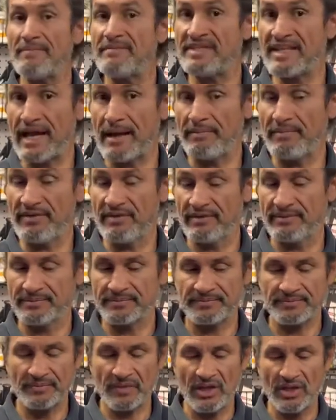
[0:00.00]
depth.
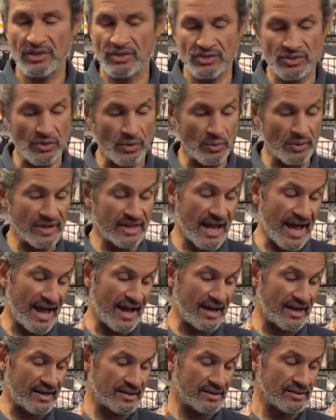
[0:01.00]
So we
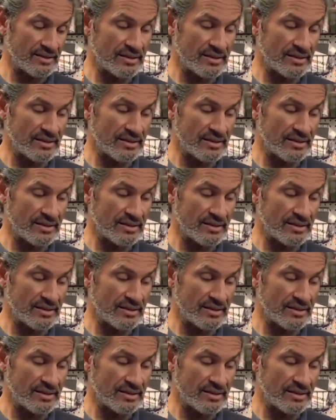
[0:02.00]
had